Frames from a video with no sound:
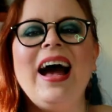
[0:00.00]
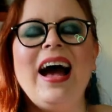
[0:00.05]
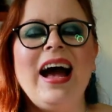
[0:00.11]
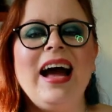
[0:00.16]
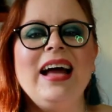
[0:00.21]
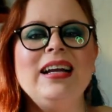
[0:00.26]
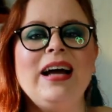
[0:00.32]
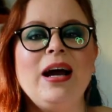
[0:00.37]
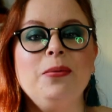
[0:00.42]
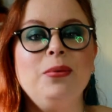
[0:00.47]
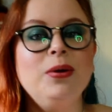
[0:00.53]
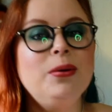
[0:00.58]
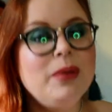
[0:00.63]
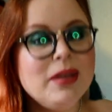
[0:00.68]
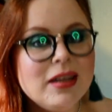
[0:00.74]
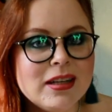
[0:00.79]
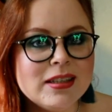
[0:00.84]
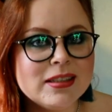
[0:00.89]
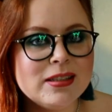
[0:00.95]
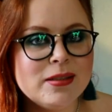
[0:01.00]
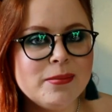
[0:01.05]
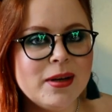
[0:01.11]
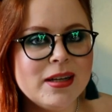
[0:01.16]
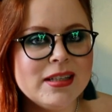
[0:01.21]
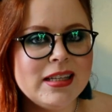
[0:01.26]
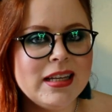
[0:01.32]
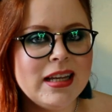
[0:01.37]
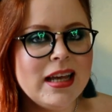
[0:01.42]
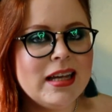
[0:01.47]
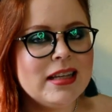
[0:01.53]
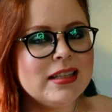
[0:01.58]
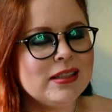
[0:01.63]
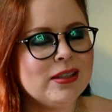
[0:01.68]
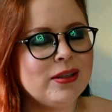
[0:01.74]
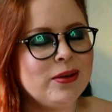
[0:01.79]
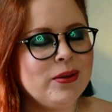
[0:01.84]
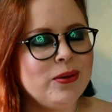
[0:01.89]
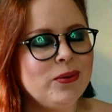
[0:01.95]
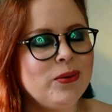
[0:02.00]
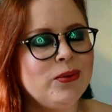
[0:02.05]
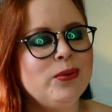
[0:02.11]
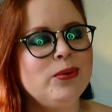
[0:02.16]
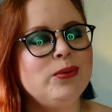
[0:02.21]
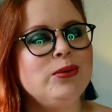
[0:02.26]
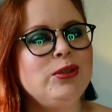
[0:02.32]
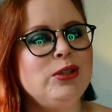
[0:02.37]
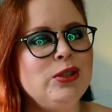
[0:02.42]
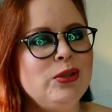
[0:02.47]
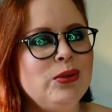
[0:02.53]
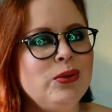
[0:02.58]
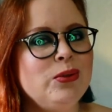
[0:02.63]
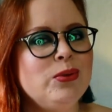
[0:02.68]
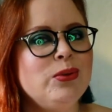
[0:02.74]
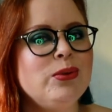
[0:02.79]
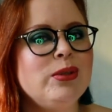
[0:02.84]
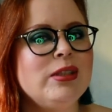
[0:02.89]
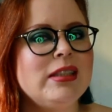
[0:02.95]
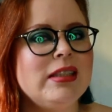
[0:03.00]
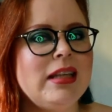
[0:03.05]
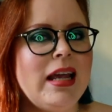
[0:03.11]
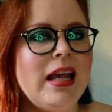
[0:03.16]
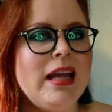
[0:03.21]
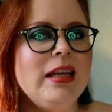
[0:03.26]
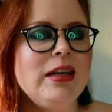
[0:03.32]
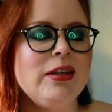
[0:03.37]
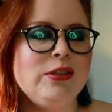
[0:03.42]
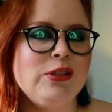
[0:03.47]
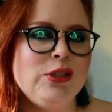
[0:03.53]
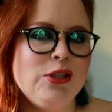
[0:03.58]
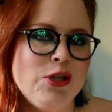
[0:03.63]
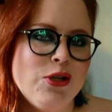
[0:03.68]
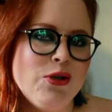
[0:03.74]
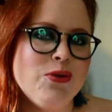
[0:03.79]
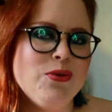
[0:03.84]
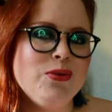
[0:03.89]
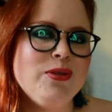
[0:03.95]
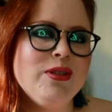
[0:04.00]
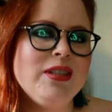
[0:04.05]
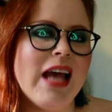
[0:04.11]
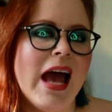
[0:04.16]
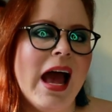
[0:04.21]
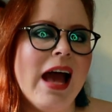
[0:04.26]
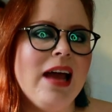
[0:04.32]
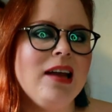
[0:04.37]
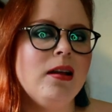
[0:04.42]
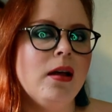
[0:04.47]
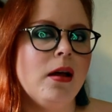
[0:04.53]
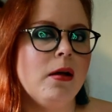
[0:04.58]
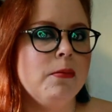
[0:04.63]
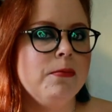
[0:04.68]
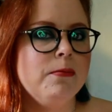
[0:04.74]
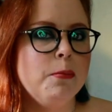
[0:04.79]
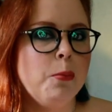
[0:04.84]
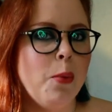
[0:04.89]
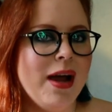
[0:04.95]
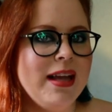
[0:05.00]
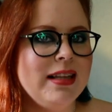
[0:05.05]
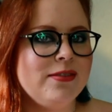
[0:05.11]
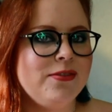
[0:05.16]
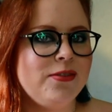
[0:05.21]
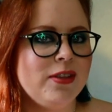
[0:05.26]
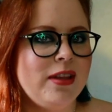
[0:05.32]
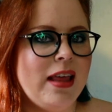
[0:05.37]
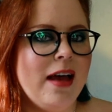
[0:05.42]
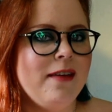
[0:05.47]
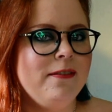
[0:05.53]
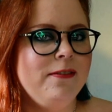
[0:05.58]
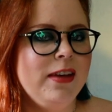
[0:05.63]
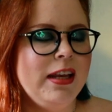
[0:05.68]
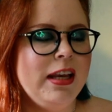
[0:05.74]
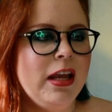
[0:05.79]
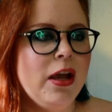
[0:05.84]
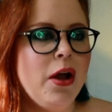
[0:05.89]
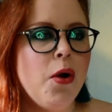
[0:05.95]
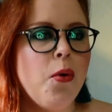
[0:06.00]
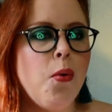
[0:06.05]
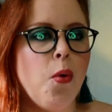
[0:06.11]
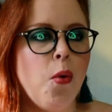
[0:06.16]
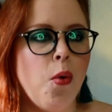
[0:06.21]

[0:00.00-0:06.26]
and I will be customizing it, so do stay tuned and wait for that video.